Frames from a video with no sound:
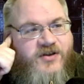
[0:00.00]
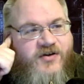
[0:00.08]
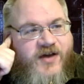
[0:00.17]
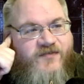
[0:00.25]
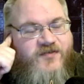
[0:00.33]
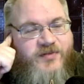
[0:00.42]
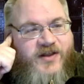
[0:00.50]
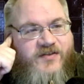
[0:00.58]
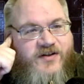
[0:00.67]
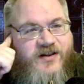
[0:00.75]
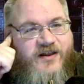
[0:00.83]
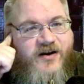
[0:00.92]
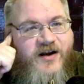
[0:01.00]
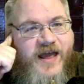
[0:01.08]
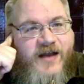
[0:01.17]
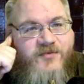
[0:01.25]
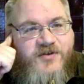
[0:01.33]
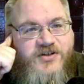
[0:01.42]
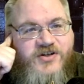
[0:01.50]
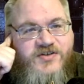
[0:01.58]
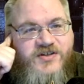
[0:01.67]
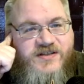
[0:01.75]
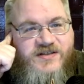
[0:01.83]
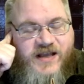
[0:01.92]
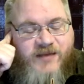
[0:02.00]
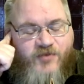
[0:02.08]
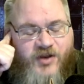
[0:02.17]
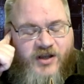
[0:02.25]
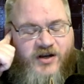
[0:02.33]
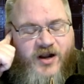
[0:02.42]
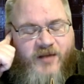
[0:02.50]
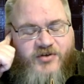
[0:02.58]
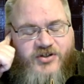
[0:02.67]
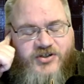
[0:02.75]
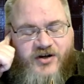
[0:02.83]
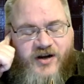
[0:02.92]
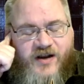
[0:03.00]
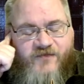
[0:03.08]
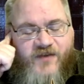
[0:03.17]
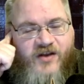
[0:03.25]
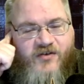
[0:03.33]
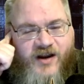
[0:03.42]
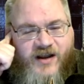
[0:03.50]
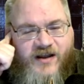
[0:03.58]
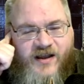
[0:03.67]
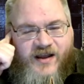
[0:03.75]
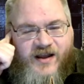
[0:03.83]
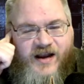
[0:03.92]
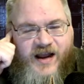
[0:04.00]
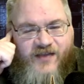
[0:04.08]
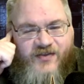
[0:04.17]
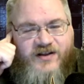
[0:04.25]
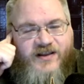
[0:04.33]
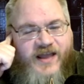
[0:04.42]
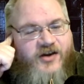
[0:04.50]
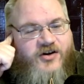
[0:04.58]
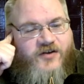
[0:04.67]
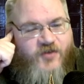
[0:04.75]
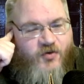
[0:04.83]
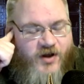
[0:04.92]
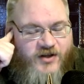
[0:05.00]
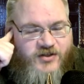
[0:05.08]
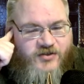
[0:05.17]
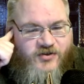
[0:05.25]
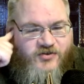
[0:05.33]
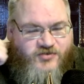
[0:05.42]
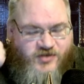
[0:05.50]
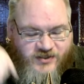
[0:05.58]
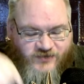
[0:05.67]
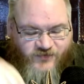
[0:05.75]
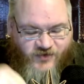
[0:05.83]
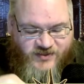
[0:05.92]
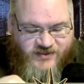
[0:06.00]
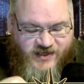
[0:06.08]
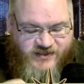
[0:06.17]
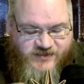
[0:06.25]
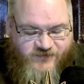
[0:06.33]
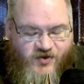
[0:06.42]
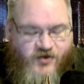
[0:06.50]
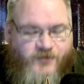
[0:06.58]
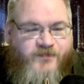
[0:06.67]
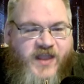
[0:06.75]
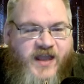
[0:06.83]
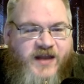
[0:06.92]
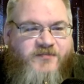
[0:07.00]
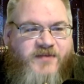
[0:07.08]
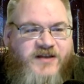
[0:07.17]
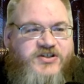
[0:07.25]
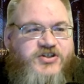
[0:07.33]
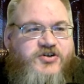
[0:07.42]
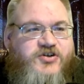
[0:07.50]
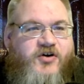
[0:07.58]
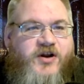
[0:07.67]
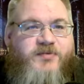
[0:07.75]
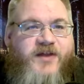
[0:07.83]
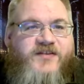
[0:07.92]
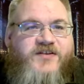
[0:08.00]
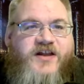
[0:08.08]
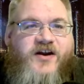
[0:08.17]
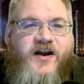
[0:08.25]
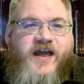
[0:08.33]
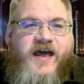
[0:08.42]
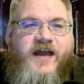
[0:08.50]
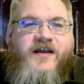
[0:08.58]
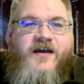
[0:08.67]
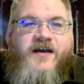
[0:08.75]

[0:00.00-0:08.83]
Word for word: You have to play the clarinet, which uses the same reed, embouchure, and fingering and then later if you want to you can transfer to the saxophone and my sister already played the clarinet